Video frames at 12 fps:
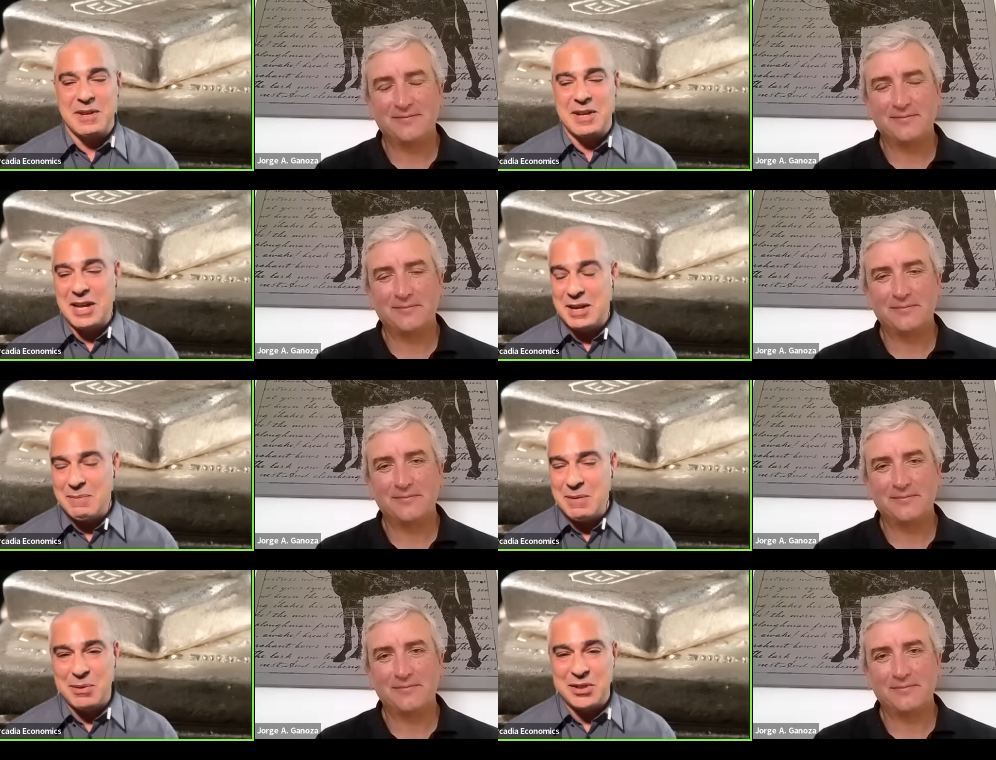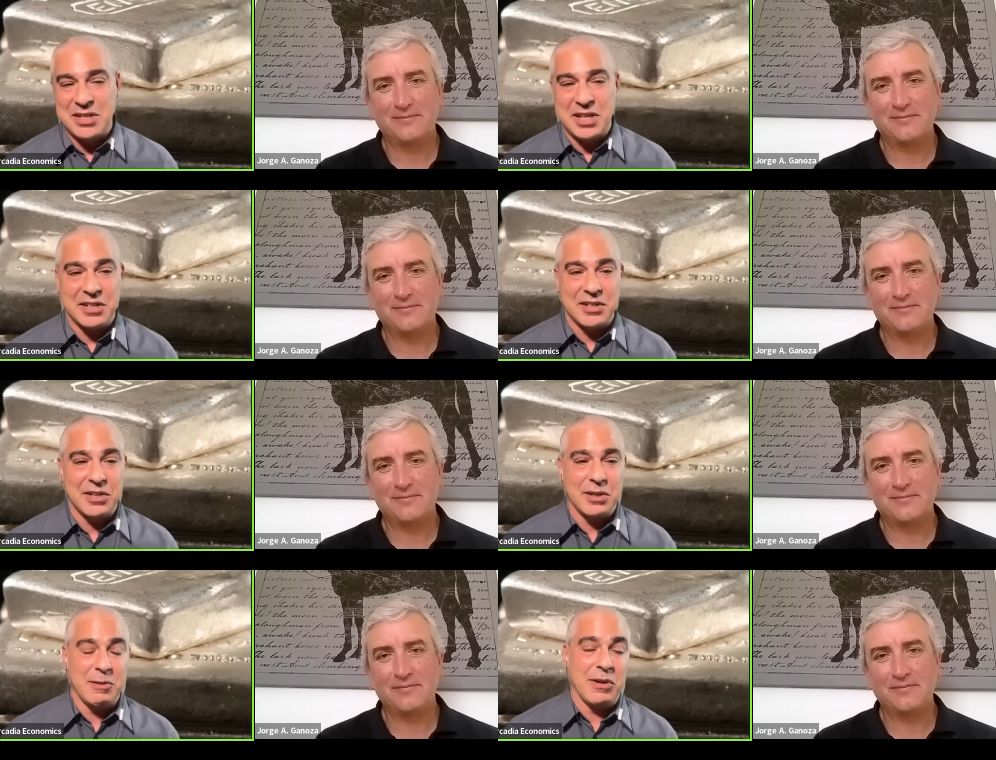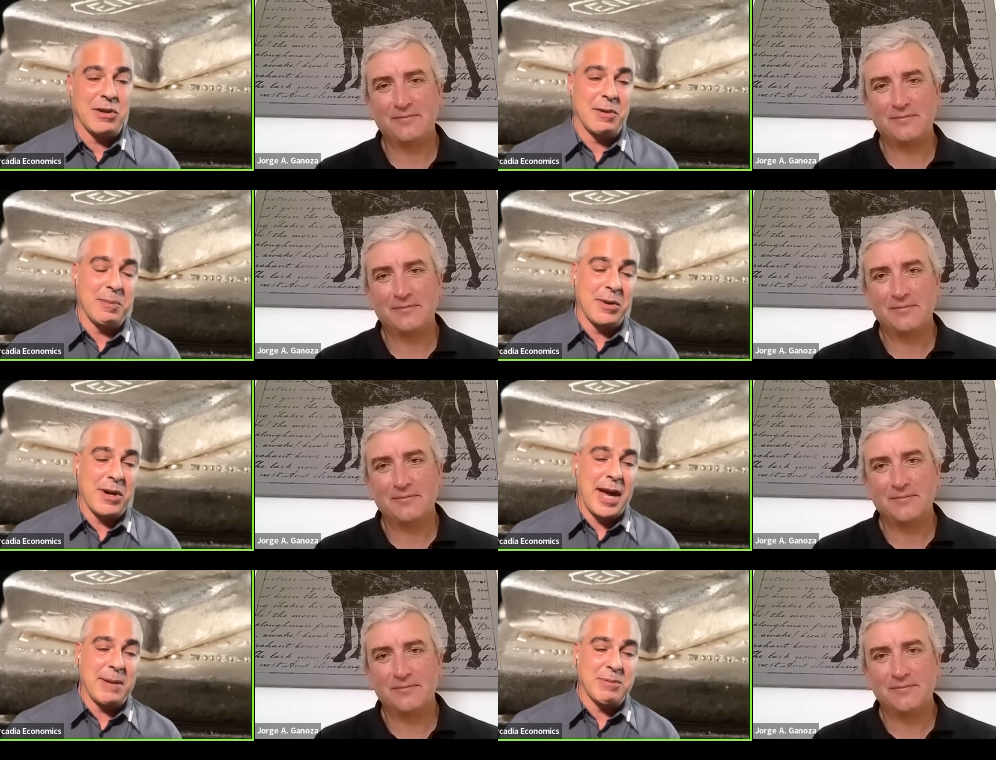Speaker 1: him in particular, or
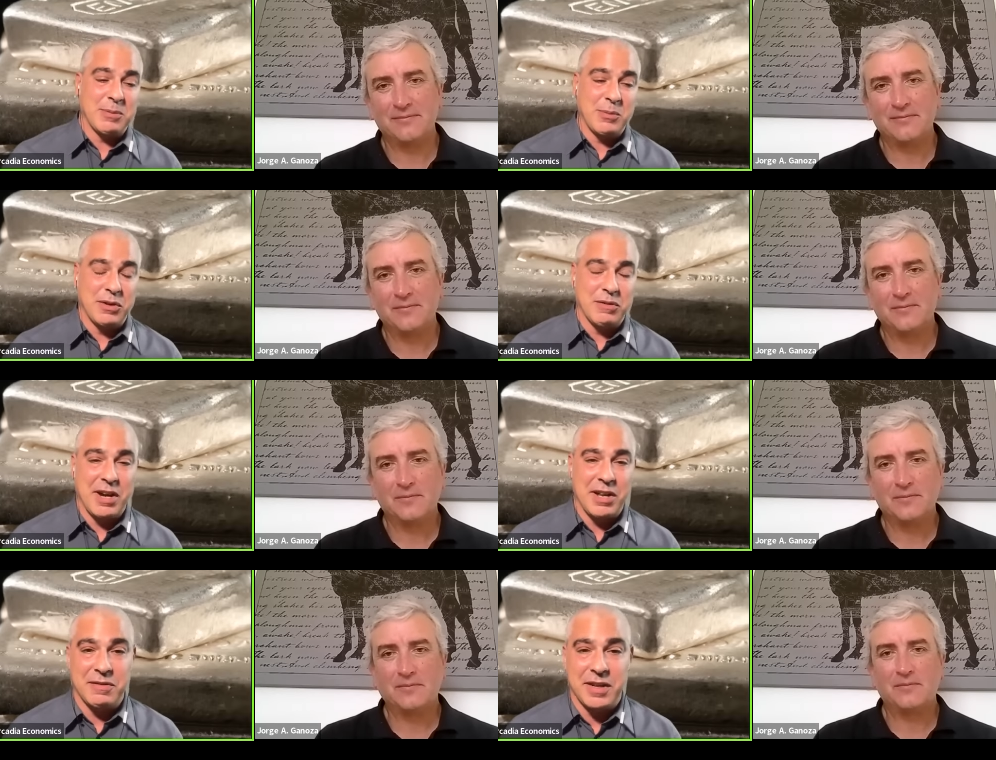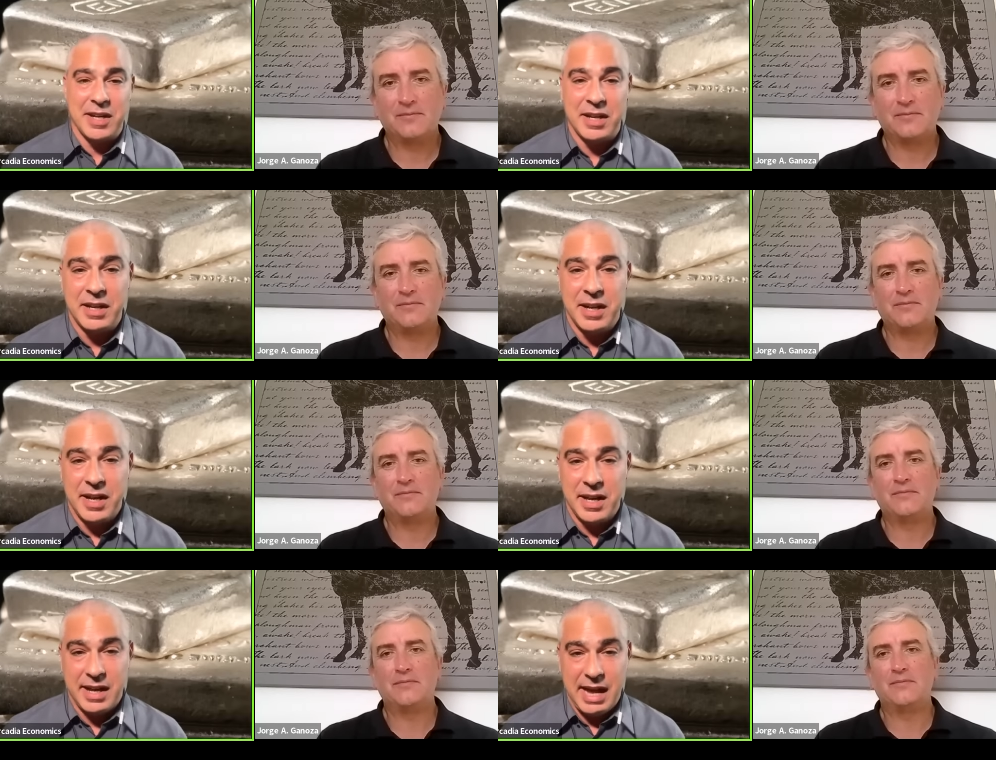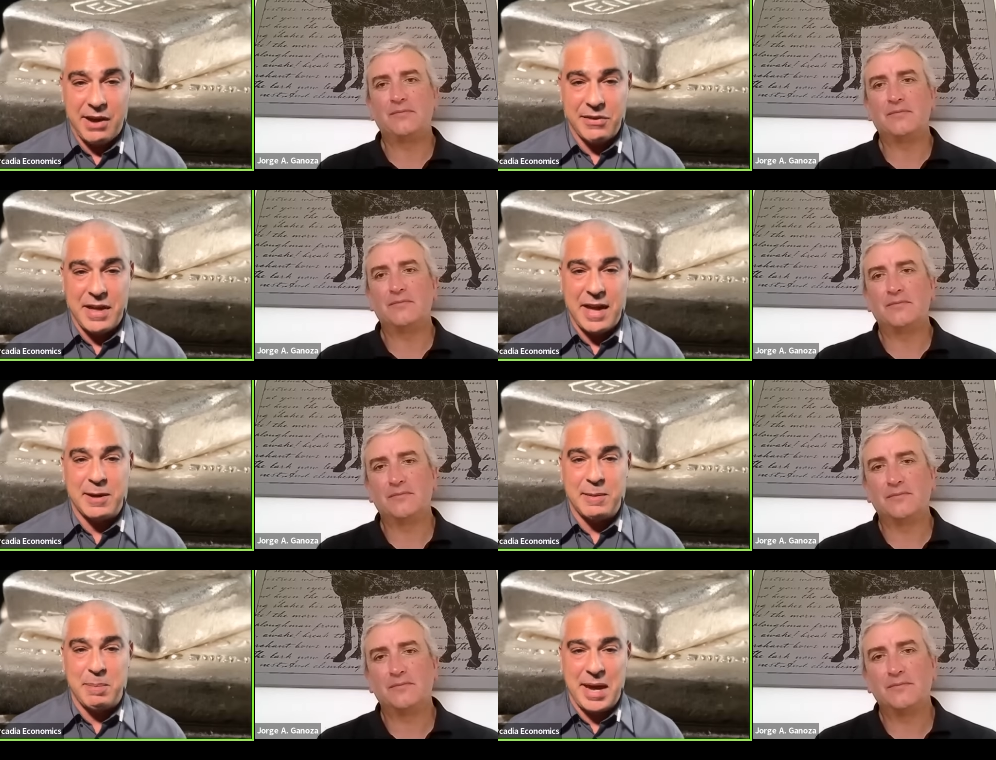perhaps more relevant, how that
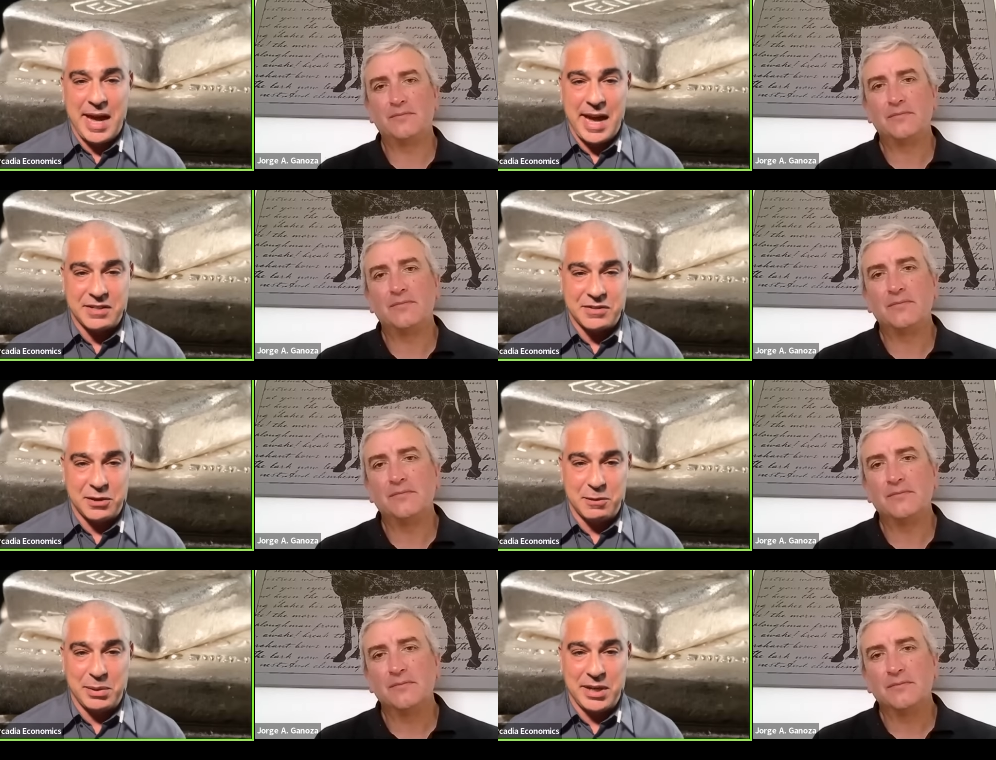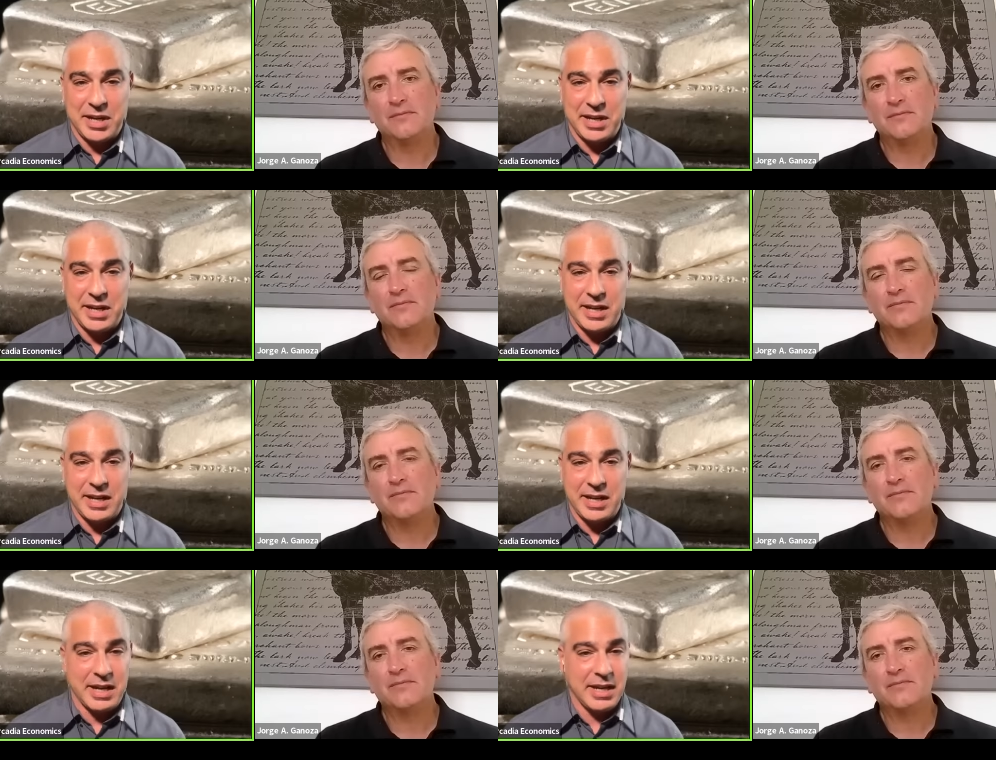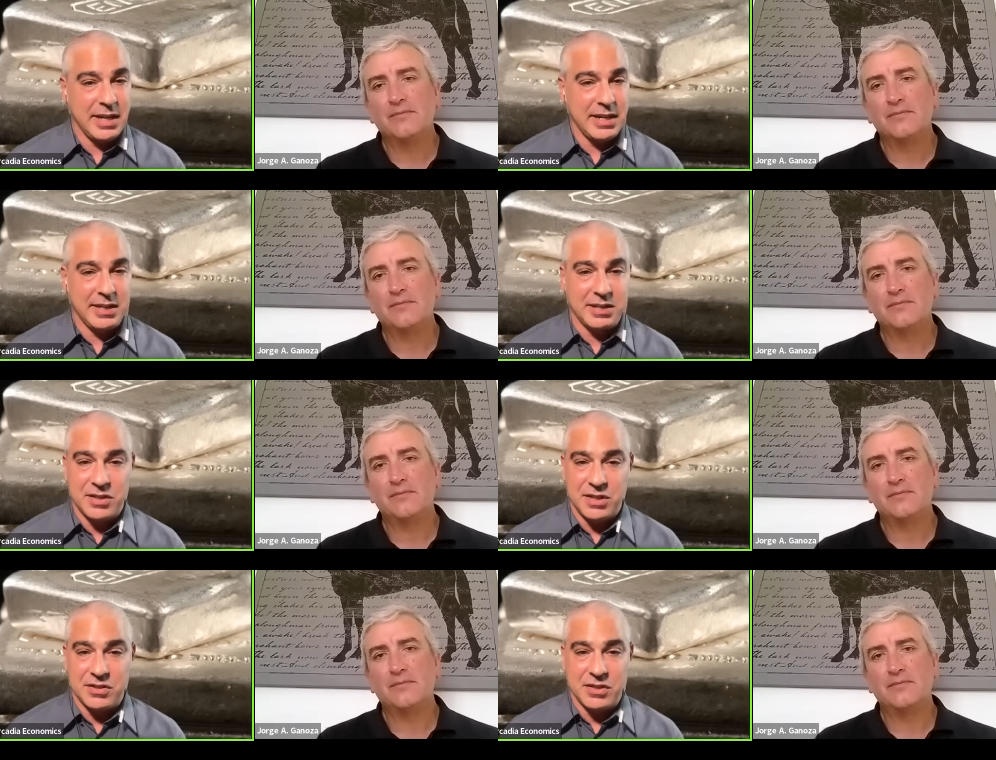impacts your planning and any
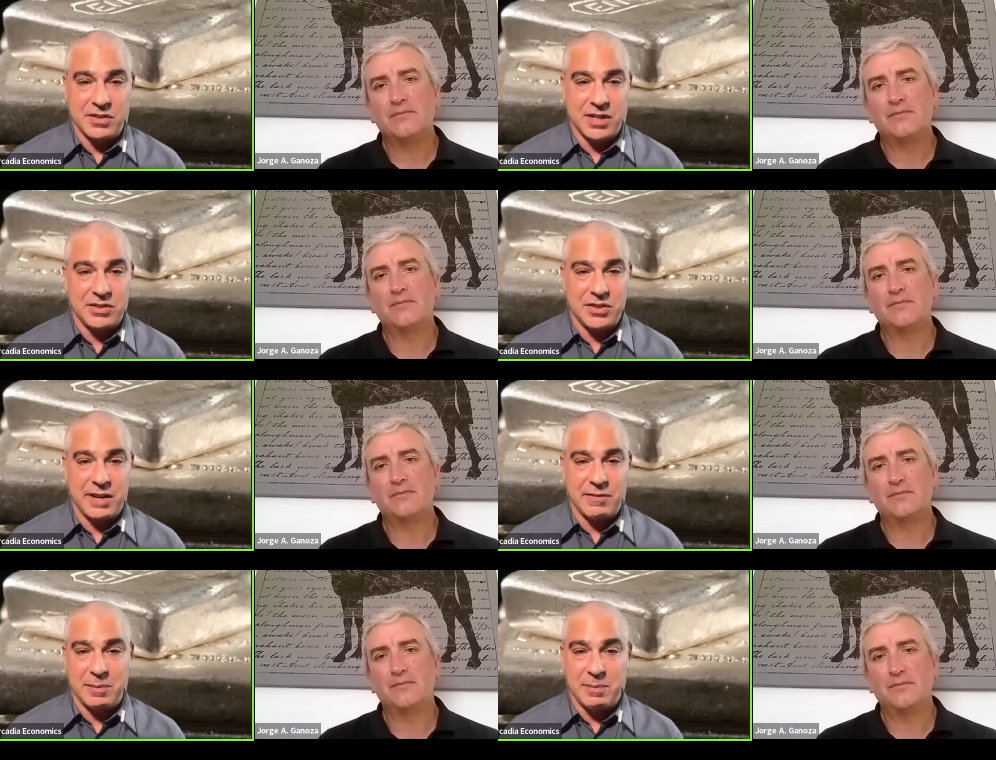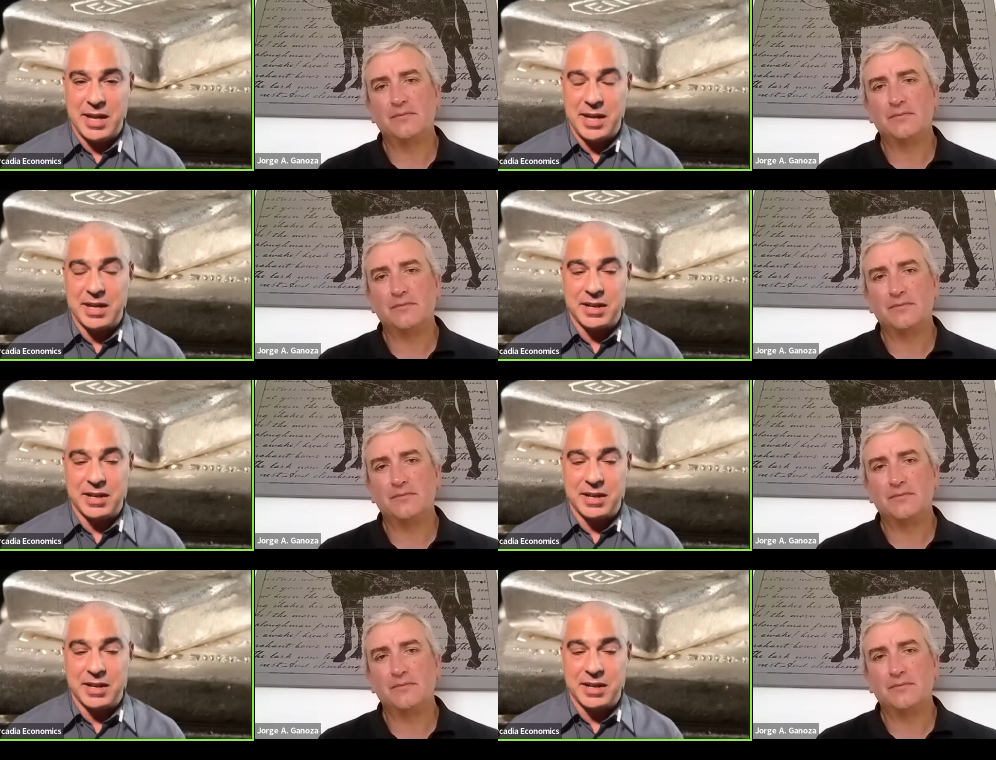decisions that you have to make.